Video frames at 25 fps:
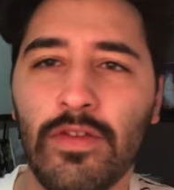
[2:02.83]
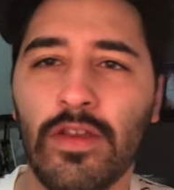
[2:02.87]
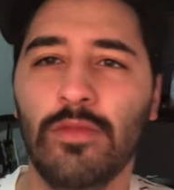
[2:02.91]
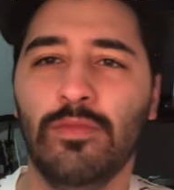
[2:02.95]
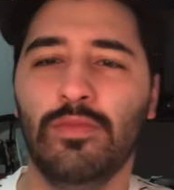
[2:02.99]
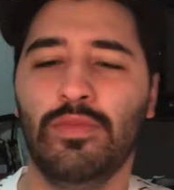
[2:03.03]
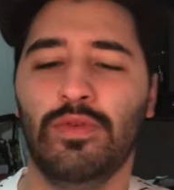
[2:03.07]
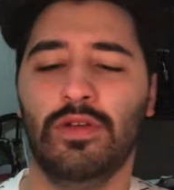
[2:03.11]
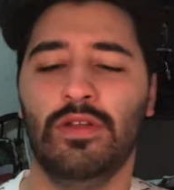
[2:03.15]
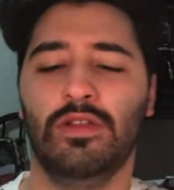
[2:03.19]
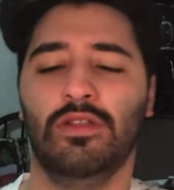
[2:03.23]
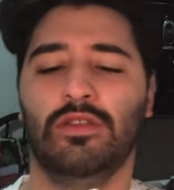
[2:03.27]
to
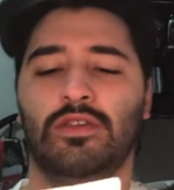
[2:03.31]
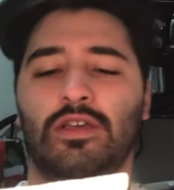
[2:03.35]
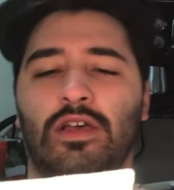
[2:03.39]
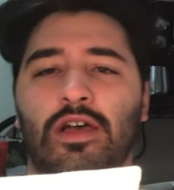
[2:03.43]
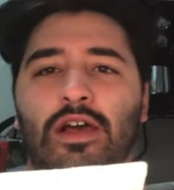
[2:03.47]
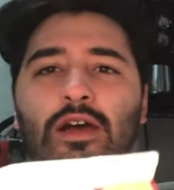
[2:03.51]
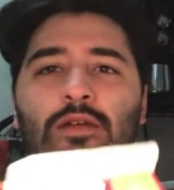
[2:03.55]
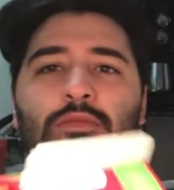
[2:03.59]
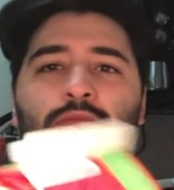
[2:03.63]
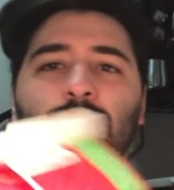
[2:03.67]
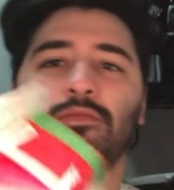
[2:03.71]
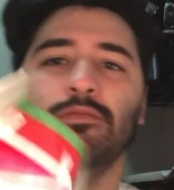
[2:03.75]
put on
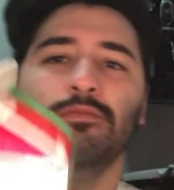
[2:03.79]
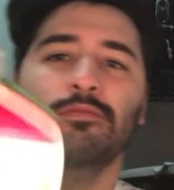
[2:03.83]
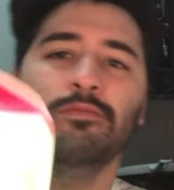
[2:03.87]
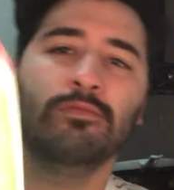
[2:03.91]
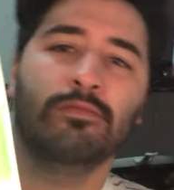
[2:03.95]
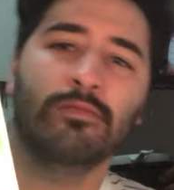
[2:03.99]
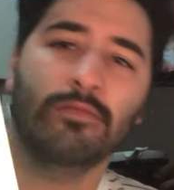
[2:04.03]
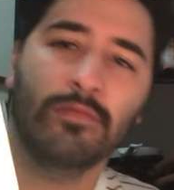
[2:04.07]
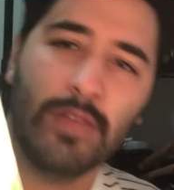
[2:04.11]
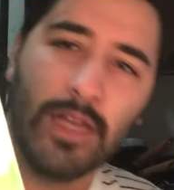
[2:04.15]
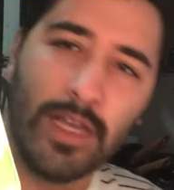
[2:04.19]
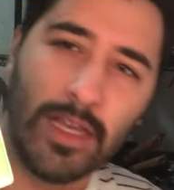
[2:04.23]
top,
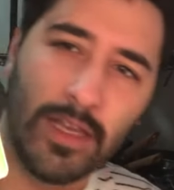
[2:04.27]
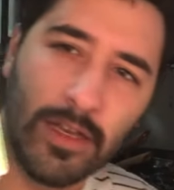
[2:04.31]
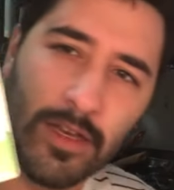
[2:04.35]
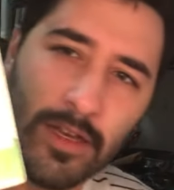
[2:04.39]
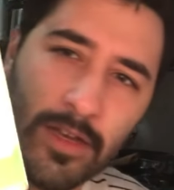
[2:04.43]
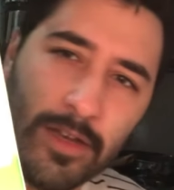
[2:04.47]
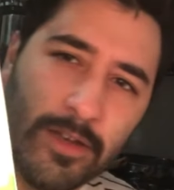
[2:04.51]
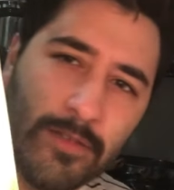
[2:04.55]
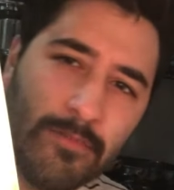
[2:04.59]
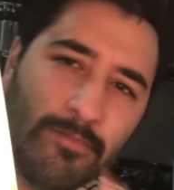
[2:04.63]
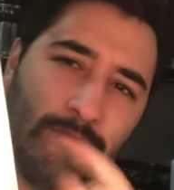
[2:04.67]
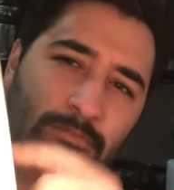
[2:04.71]
like
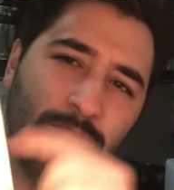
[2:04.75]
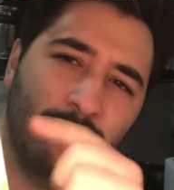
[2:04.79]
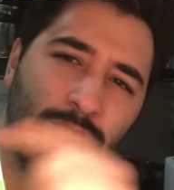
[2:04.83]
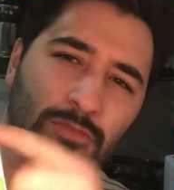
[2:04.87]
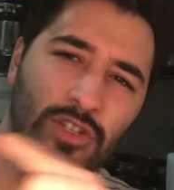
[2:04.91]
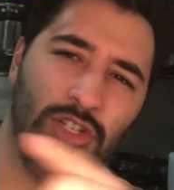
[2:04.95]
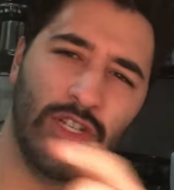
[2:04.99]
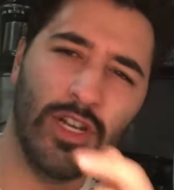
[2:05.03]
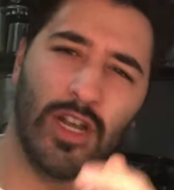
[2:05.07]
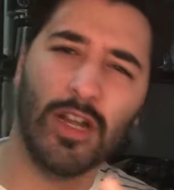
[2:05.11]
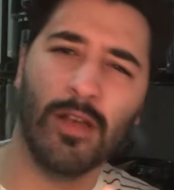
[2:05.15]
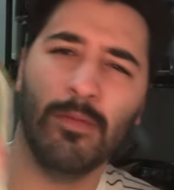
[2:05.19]
a
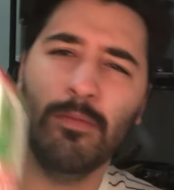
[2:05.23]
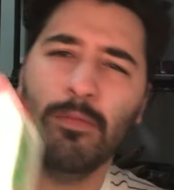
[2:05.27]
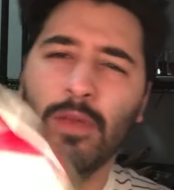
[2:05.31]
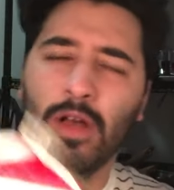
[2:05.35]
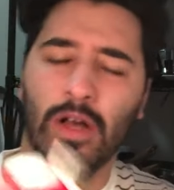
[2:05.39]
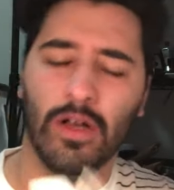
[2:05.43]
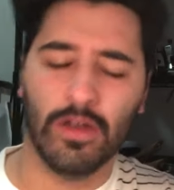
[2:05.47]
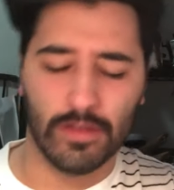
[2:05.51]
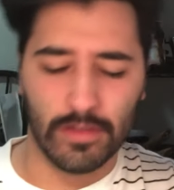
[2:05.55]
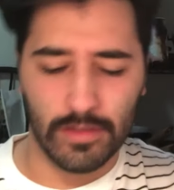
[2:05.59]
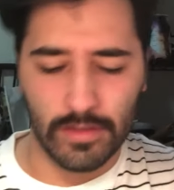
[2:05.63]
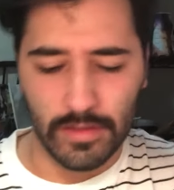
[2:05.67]
jug of
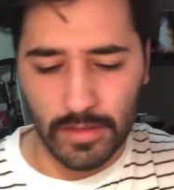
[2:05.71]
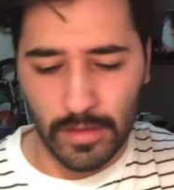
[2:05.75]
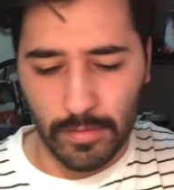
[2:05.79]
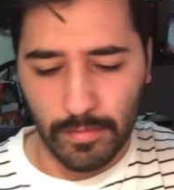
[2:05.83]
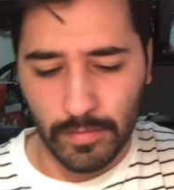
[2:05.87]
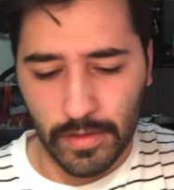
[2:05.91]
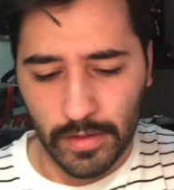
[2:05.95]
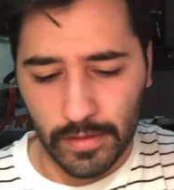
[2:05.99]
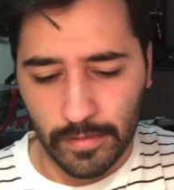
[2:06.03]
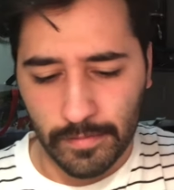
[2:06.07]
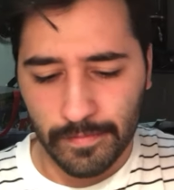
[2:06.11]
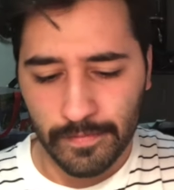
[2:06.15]
milk or
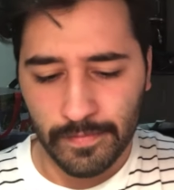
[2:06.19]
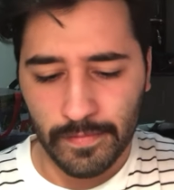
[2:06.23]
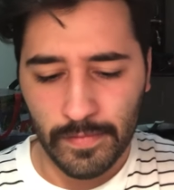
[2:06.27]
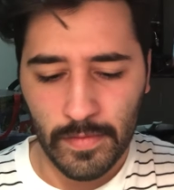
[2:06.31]
something.